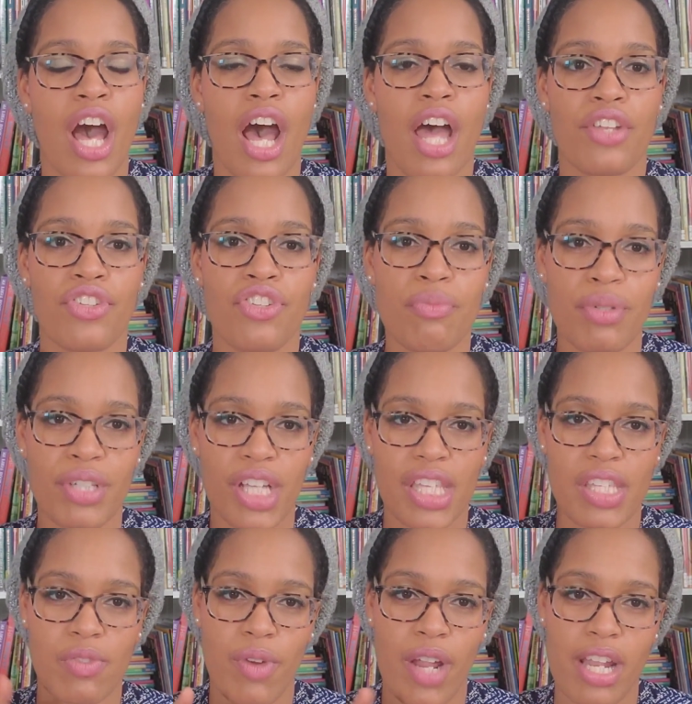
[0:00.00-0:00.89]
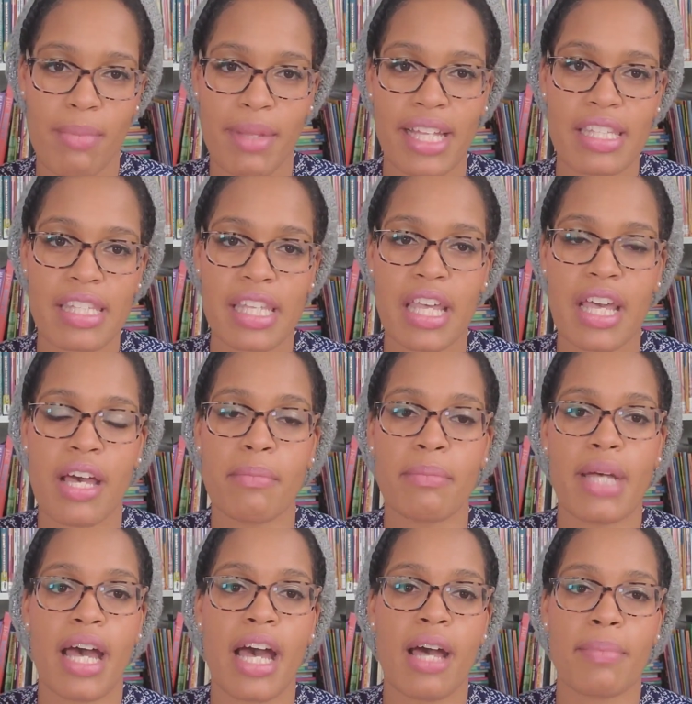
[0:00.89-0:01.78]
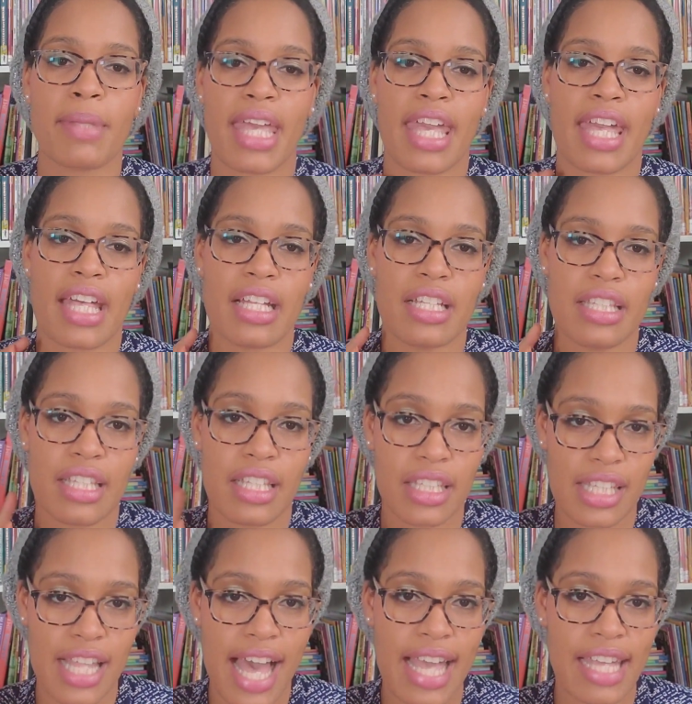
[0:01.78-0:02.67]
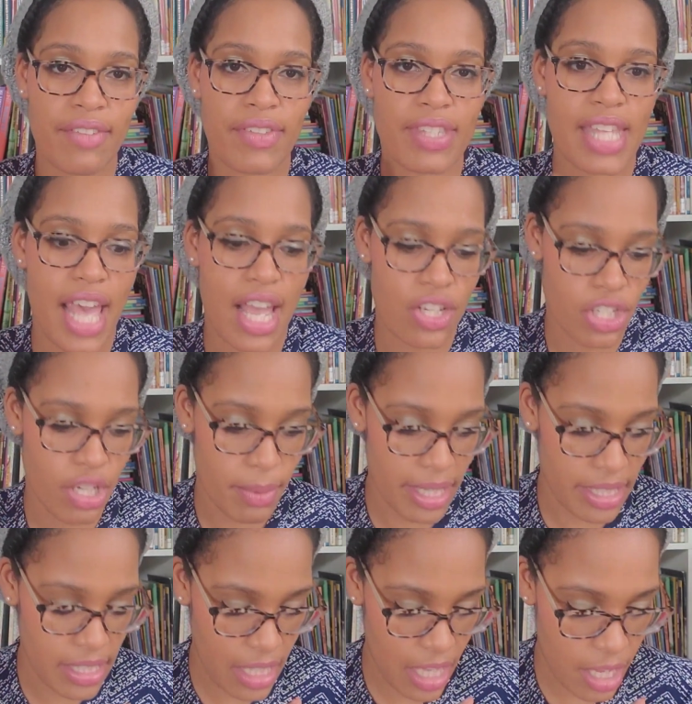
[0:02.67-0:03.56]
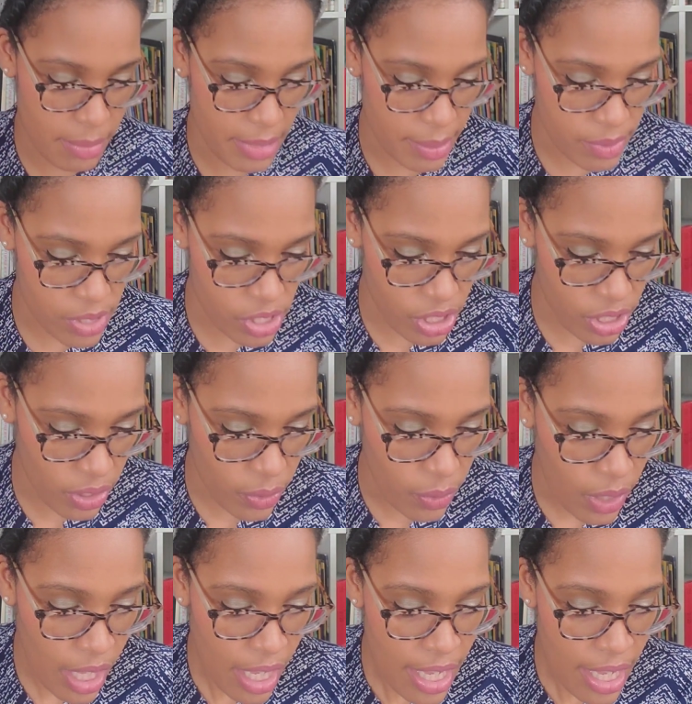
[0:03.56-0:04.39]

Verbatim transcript: A new book is right about to come up, and the live is actually about to come up too.